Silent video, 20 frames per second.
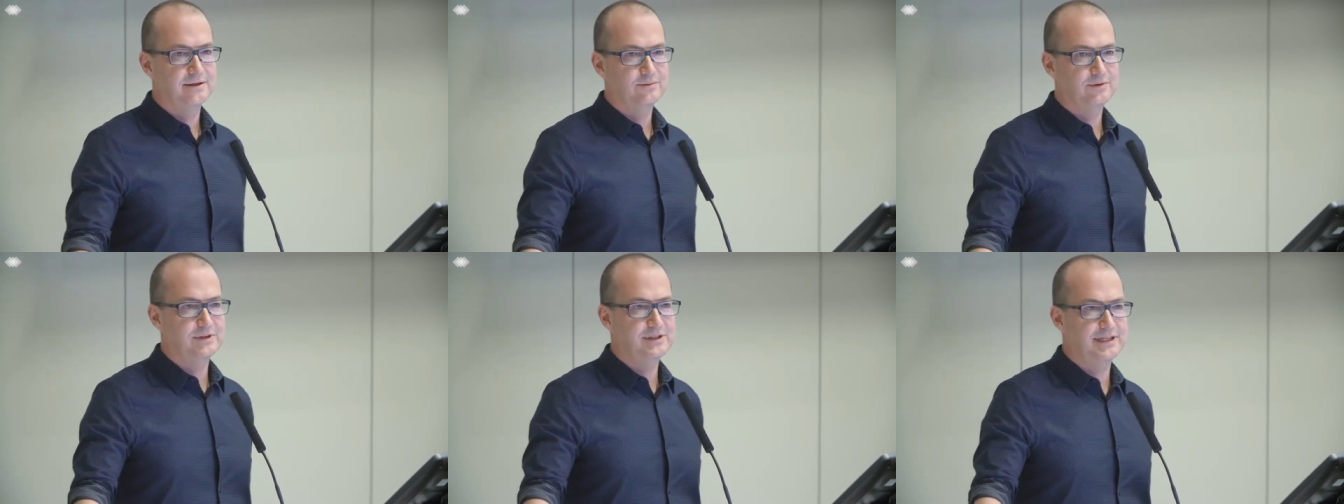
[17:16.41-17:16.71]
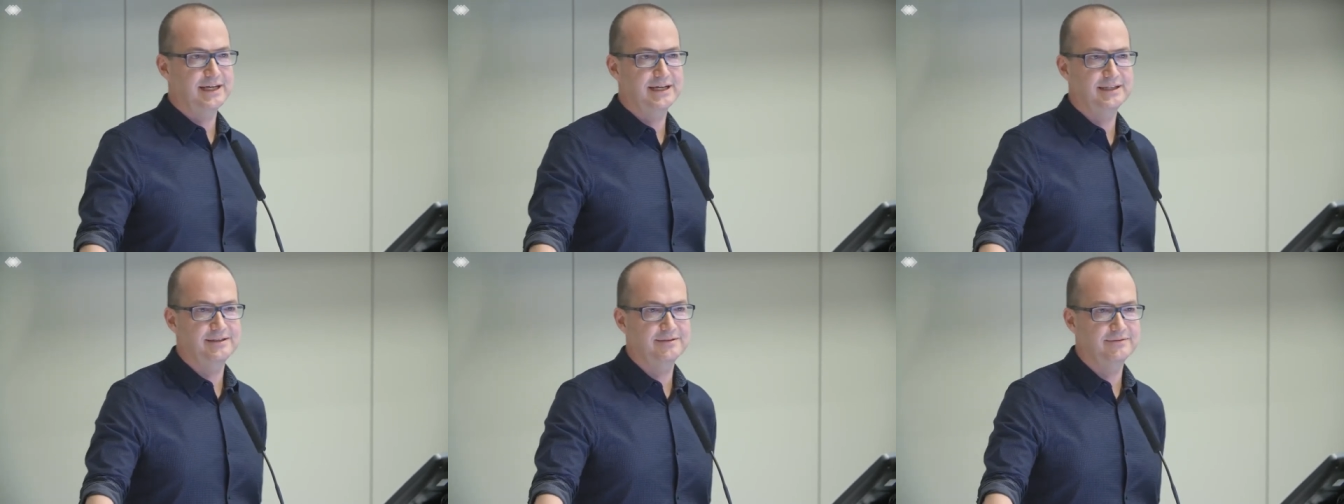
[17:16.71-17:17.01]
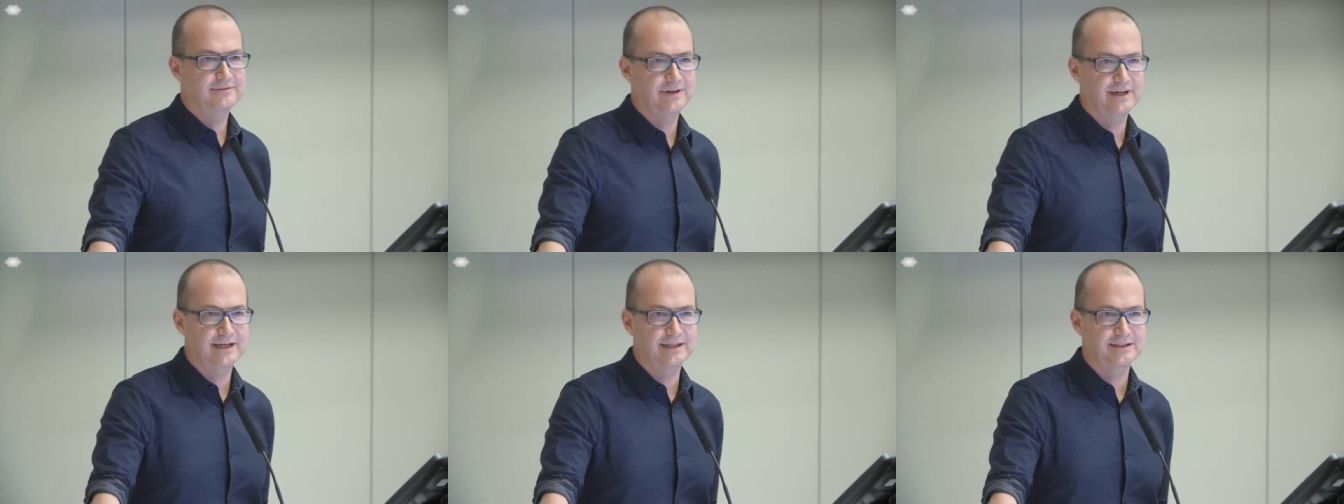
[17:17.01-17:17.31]
with chest
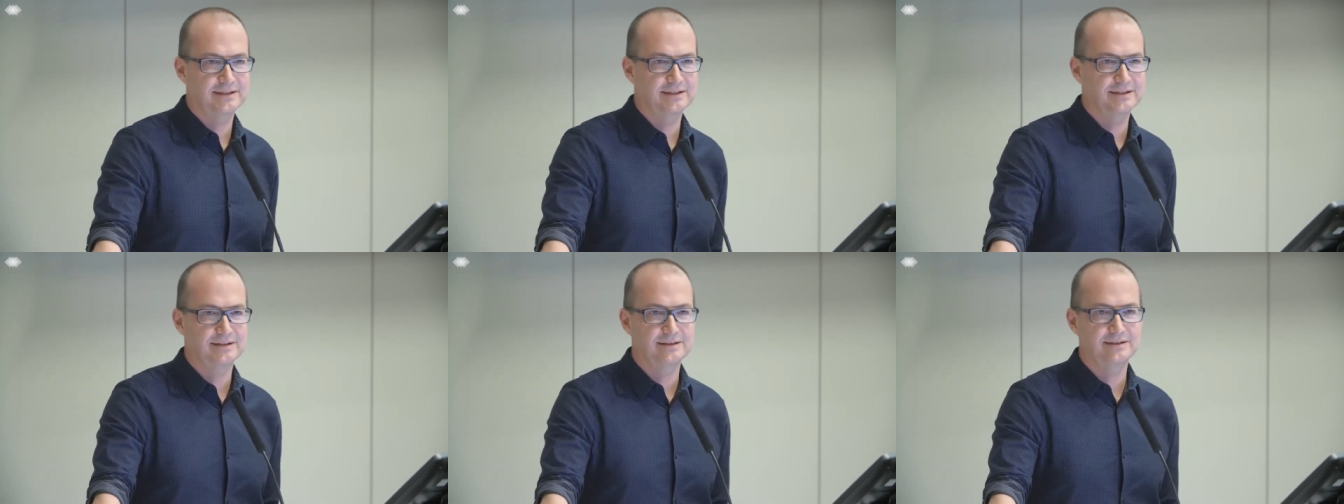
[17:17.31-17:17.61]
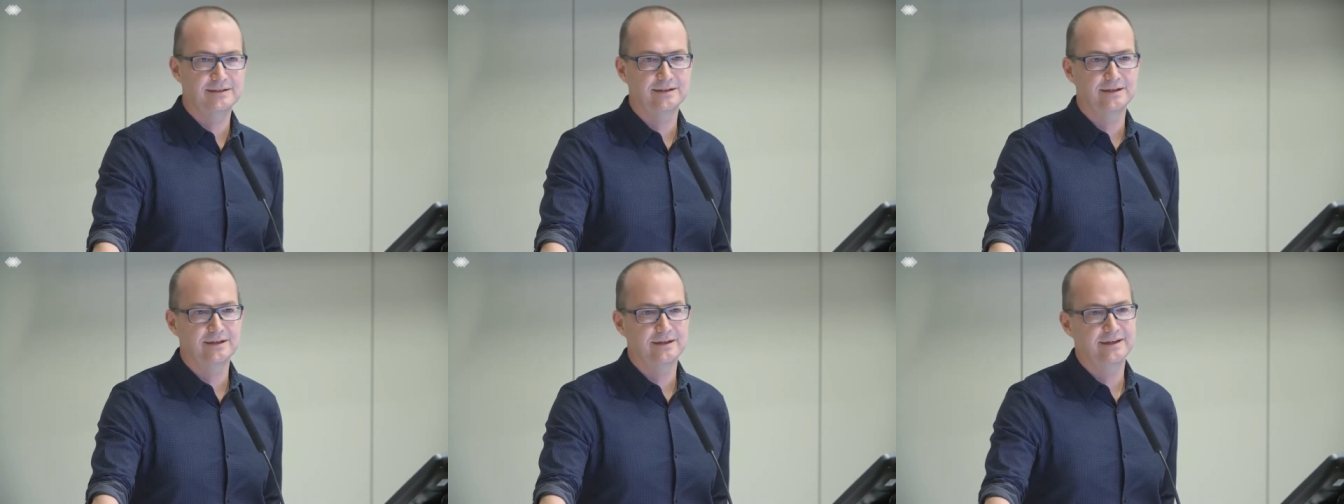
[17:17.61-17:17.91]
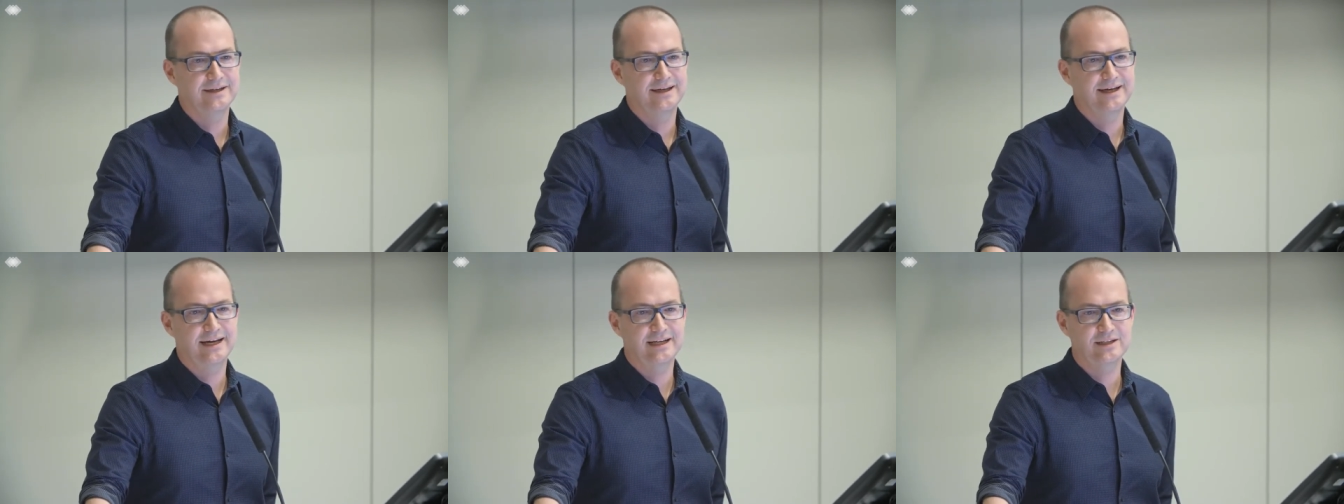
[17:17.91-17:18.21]
infections,
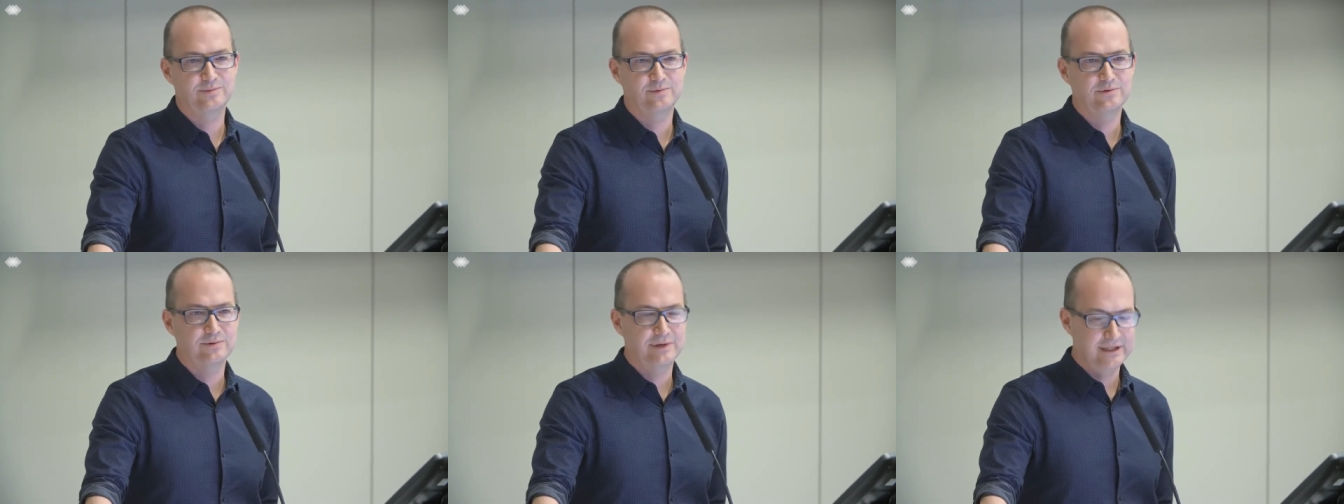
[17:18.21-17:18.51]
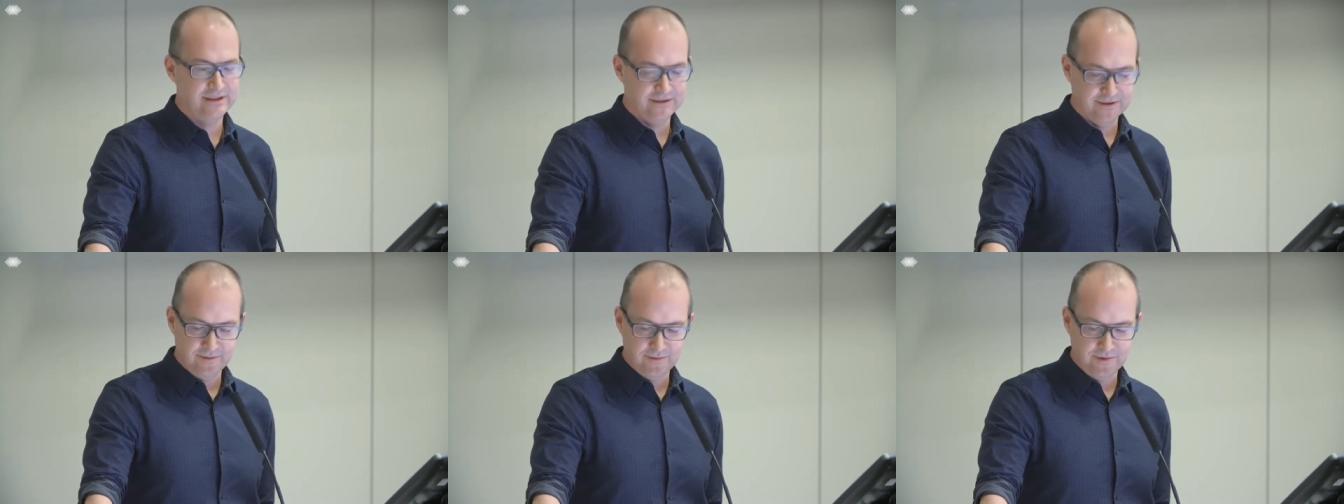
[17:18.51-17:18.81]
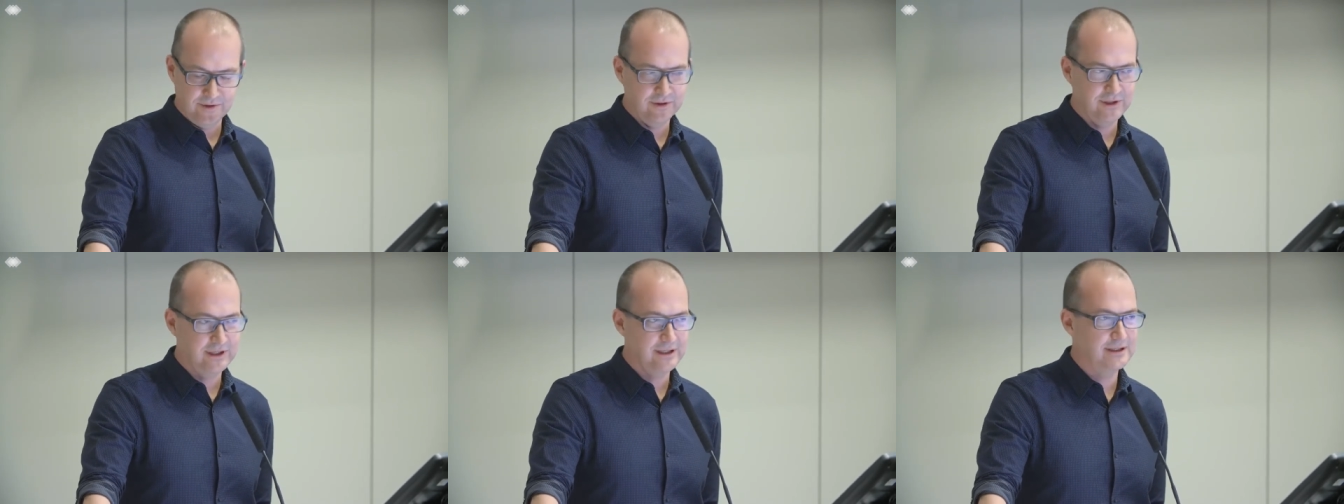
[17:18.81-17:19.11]
aspiration
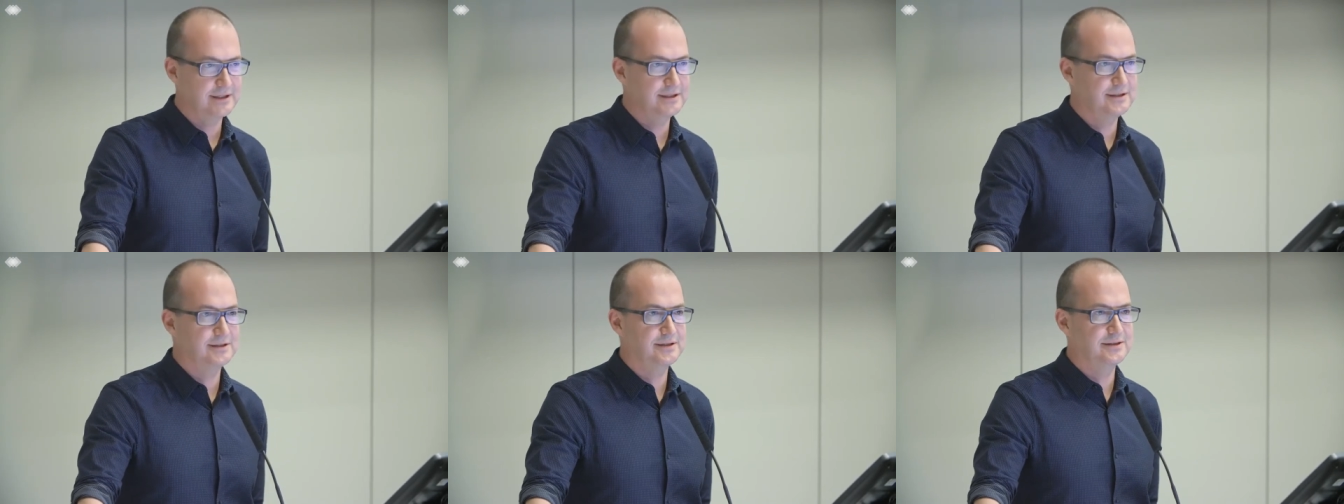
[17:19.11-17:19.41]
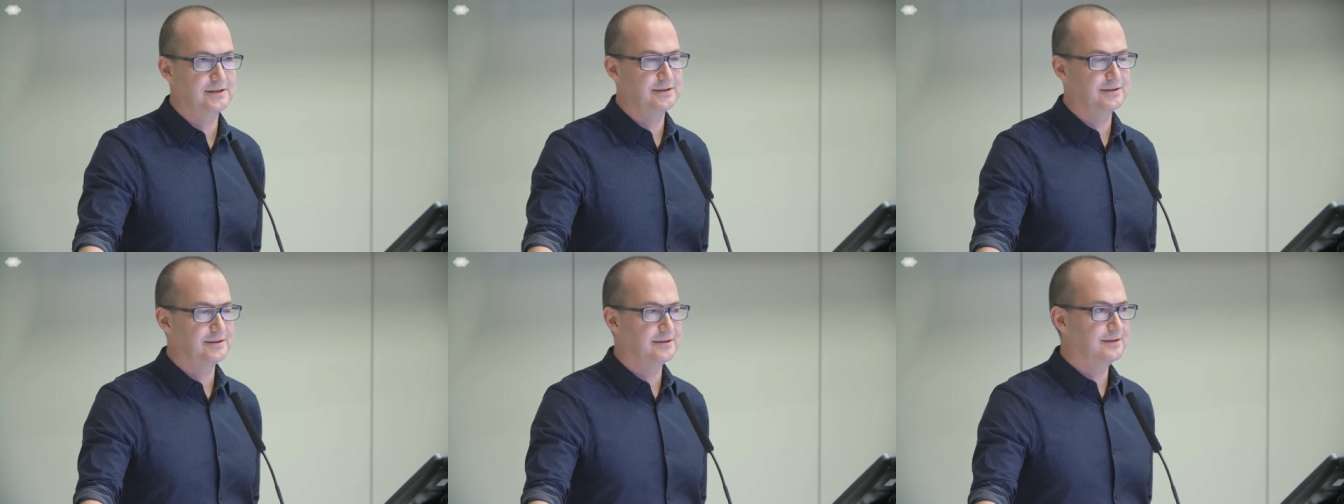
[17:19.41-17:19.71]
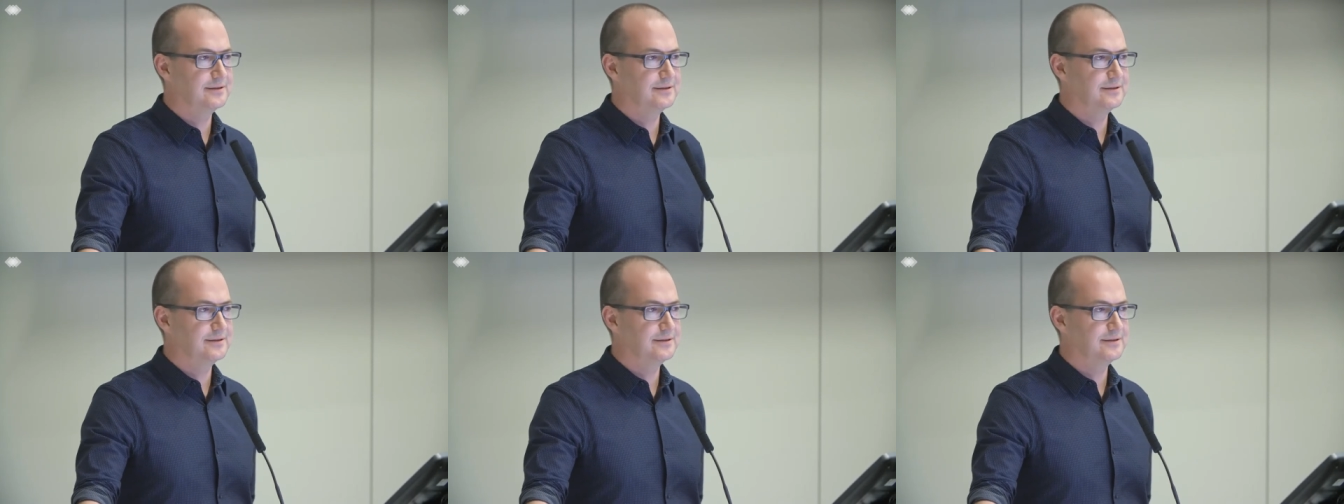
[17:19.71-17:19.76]
mucus,